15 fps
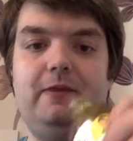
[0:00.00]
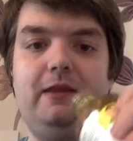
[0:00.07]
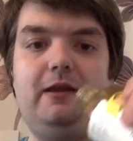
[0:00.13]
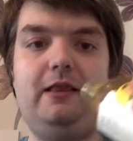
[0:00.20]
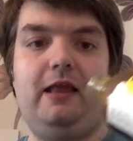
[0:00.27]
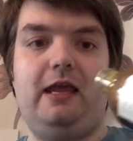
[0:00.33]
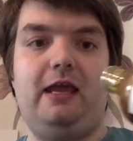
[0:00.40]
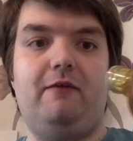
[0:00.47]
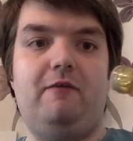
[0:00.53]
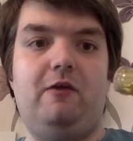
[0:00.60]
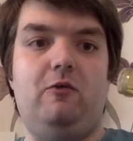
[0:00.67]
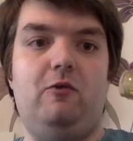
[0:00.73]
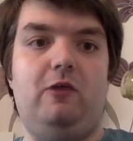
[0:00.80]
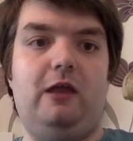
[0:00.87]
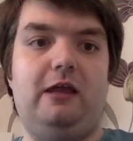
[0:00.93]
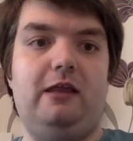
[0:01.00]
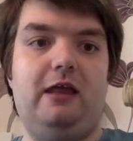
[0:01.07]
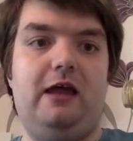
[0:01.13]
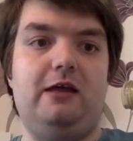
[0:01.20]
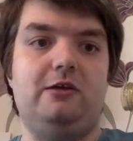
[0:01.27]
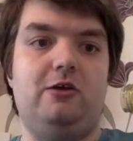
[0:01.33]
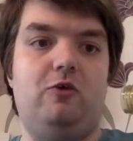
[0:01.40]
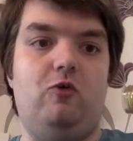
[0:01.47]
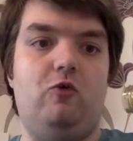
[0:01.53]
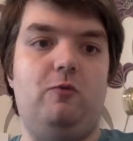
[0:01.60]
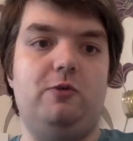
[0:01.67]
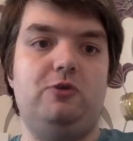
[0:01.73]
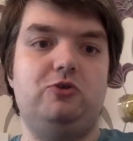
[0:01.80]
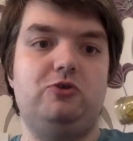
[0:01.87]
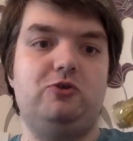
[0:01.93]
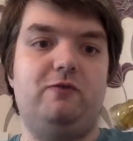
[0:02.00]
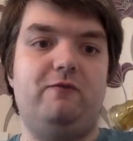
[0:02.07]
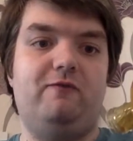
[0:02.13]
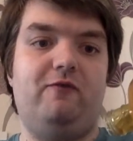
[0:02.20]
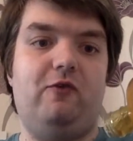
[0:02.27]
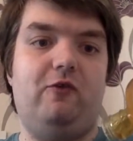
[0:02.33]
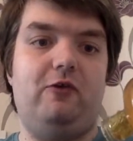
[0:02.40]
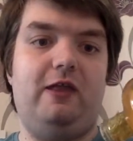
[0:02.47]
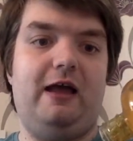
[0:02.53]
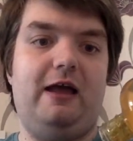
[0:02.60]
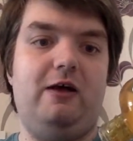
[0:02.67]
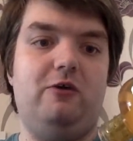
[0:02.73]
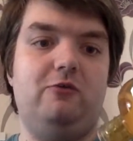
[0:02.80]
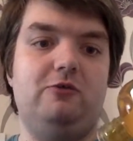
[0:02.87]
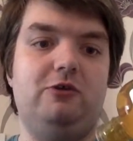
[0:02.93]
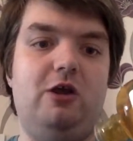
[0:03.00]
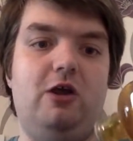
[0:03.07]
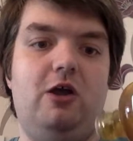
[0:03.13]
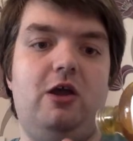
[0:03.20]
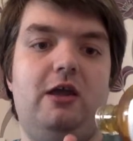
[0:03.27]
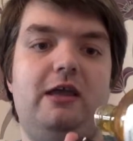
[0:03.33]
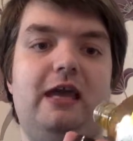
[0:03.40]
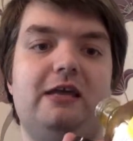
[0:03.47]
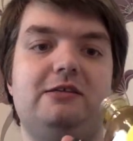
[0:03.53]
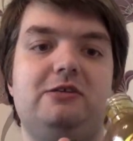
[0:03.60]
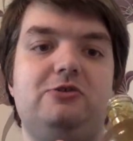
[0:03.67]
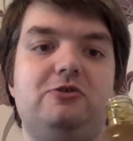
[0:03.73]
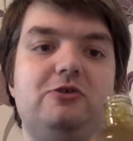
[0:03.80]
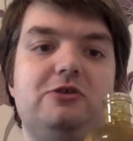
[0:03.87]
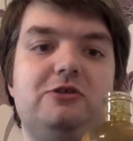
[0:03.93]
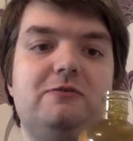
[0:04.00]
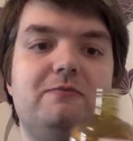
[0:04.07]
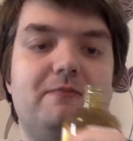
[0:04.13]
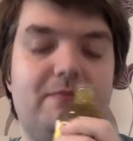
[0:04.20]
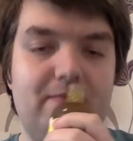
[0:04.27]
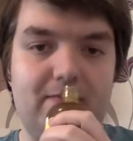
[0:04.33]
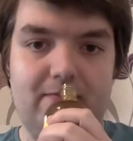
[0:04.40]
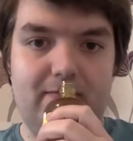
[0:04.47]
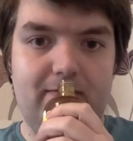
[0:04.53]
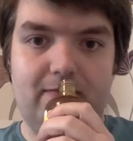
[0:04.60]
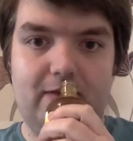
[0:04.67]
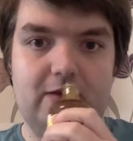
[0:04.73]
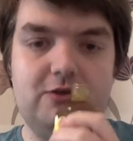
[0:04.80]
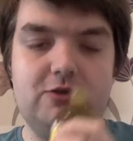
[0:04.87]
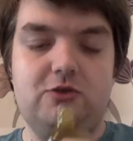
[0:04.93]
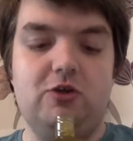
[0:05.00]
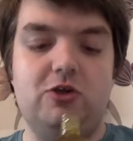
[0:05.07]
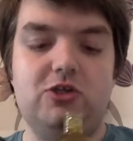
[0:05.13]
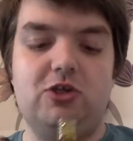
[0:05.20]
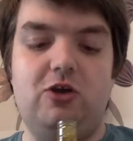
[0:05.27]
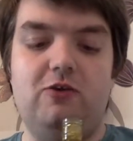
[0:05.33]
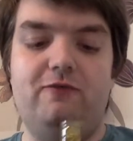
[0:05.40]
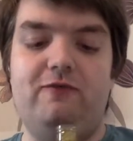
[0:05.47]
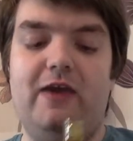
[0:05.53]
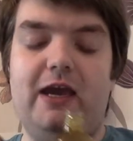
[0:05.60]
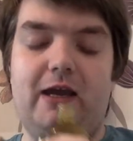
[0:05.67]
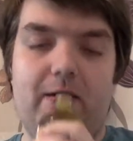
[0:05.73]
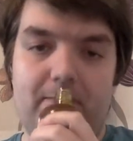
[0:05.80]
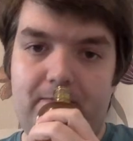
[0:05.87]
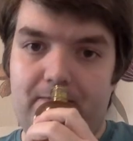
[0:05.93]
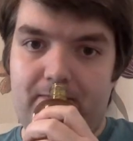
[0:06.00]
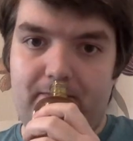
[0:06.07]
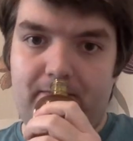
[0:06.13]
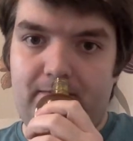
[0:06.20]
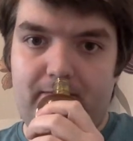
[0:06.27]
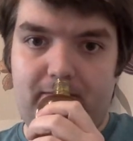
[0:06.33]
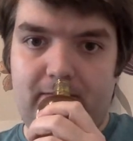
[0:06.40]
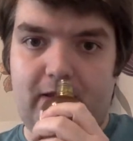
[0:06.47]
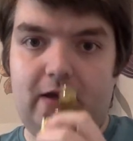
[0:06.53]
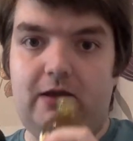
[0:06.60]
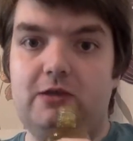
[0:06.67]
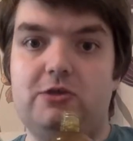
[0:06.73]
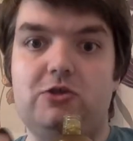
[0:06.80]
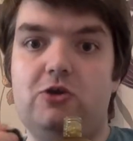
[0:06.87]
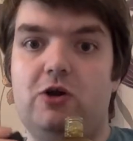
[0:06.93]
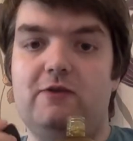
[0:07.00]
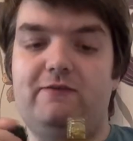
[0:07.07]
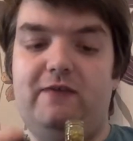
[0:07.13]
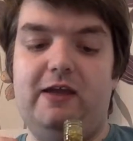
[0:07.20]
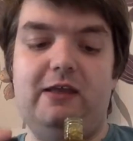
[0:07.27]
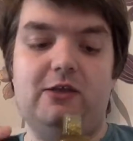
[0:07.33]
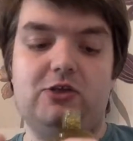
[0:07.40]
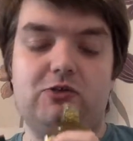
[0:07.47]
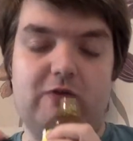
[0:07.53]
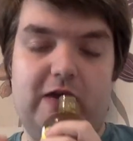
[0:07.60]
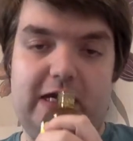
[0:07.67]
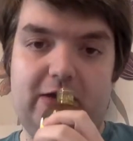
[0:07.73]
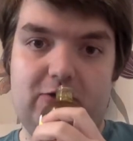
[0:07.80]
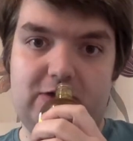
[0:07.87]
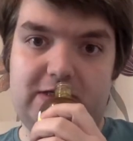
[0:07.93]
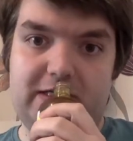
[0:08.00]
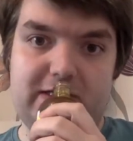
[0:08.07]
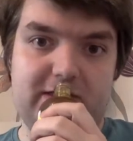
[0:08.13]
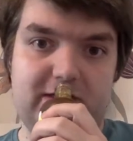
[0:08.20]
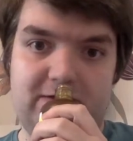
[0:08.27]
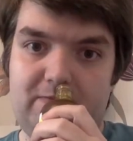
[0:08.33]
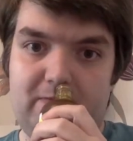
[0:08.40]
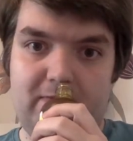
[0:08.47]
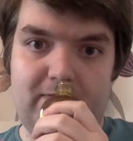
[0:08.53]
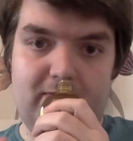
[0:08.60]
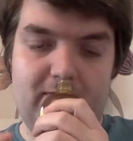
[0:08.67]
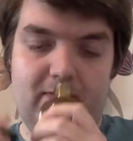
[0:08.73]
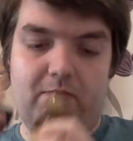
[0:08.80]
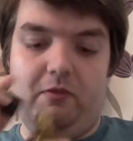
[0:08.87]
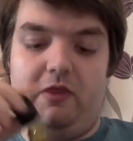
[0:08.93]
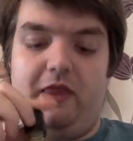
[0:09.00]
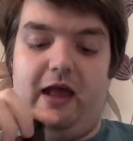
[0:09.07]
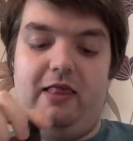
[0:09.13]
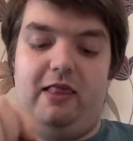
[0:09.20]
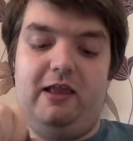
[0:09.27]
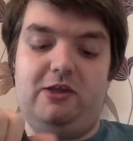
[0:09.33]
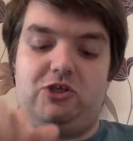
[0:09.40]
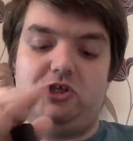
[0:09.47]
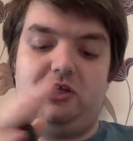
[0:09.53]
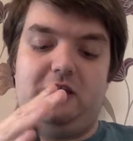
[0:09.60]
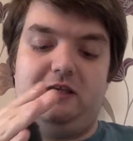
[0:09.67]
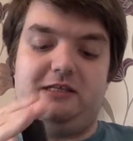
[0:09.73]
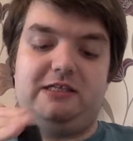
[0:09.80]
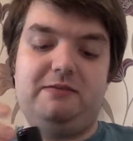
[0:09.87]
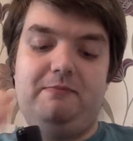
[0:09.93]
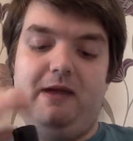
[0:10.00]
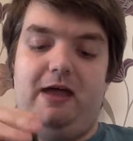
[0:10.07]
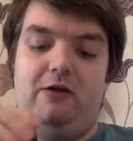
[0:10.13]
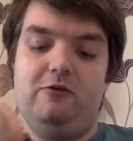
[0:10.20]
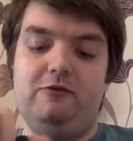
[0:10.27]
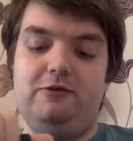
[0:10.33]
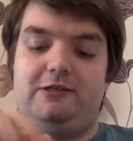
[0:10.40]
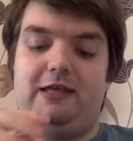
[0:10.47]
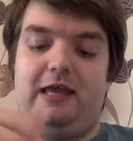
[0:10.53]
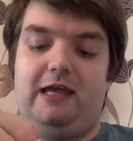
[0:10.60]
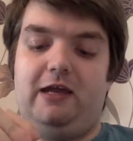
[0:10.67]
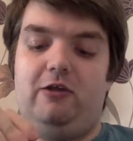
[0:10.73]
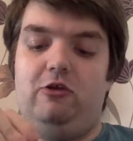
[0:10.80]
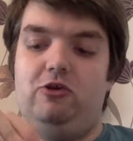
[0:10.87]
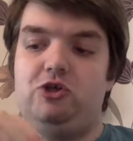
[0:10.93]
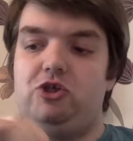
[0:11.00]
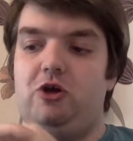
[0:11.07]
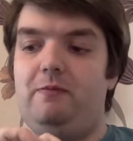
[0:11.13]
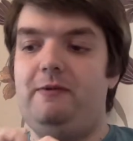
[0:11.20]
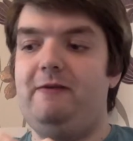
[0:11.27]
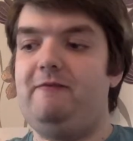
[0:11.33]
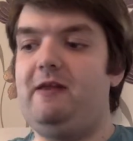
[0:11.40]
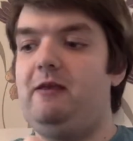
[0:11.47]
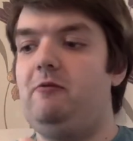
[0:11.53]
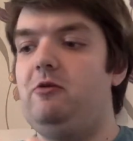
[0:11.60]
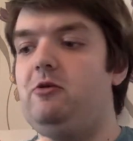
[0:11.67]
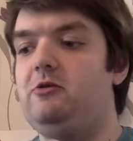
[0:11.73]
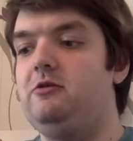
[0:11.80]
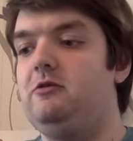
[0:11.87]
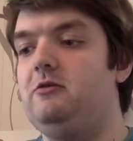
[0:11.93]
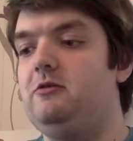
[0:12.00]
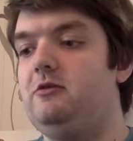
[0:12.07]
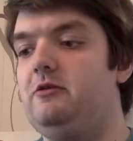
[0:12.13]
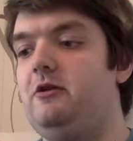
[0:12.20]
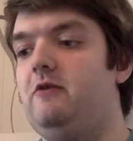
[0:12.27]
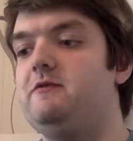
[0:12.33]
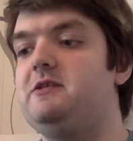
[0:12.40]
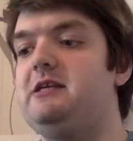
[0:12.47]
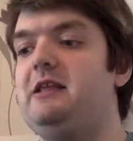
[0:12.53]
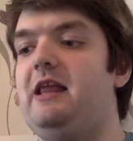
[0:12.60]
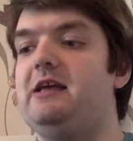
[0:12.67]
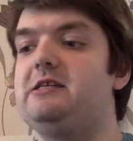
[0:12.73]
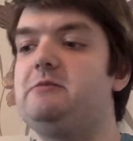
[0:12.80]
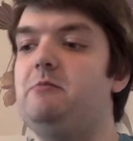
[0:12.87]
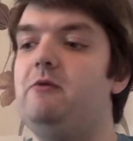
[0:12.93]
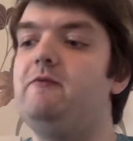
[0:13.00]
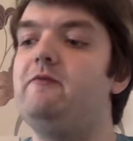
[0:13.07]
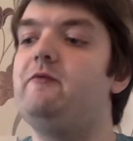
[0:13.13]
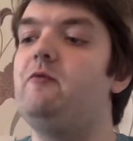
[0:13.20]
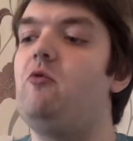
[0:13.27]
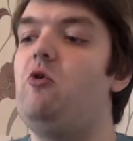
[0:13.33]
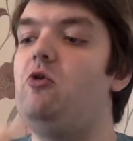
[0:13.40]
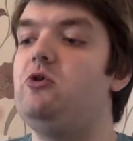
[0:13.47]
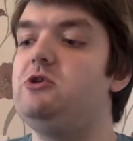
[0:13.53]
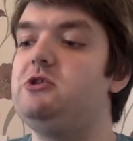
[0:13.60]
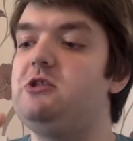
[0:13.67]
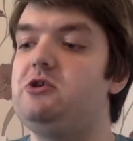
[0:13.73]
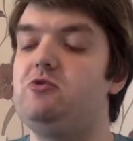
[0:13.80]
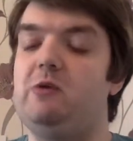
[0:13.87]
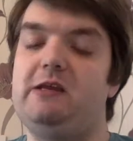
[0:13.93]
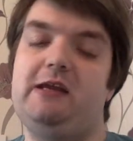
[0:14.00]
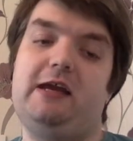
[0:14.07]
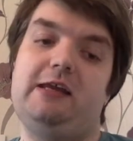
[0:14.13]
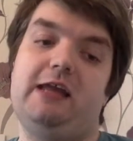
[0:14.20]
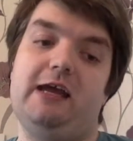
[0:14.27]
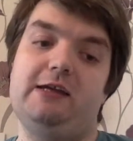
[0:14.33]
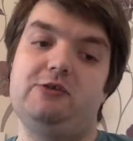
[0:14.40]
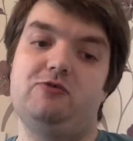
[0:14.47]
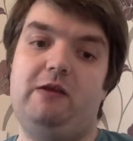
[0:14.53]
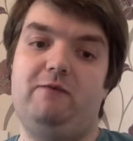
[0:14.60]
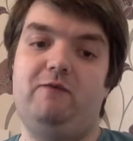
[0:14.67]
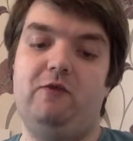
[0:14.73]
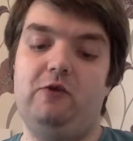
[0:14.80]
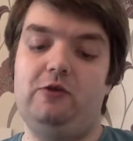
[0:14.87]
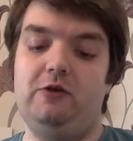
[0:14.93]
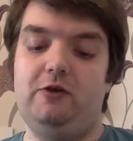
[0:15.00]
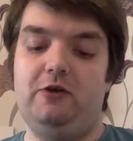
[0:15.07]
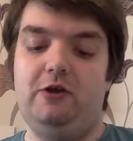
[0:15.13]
Like if I go like that, I hope it doesn't fall out. Yes, it does. It's not too thick. It's not thin, it's right consistent. But that literally smells like a Lush shop. If anyone, obviously, last month was the 29 High Street fun,